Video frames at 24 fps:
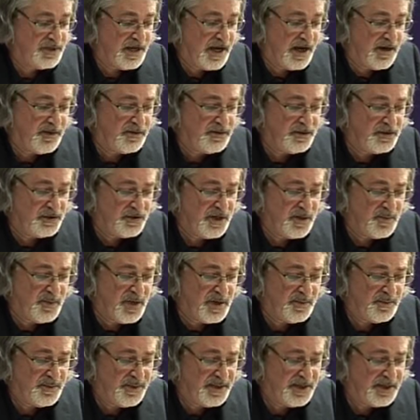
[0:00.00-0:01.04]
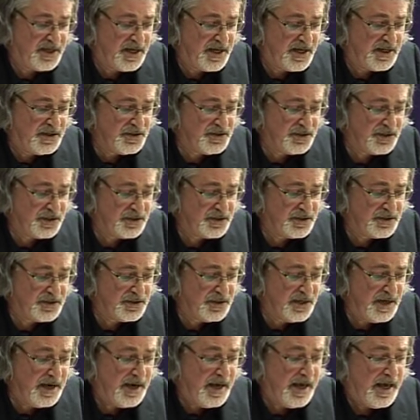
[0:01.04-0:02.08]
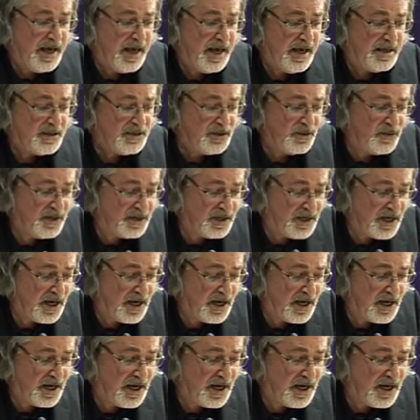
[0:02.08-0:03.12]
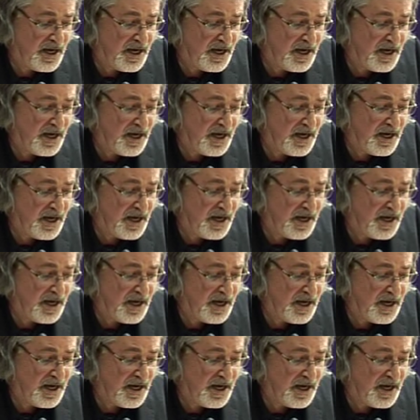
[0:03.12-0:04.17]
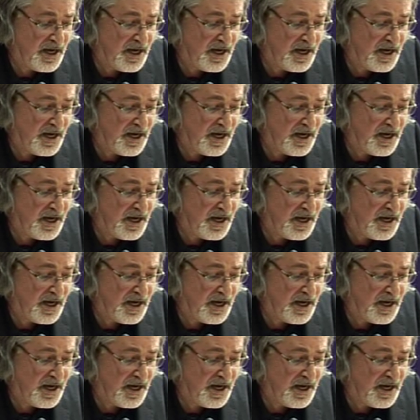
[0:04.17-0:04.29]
of downstream implications, to insubordination or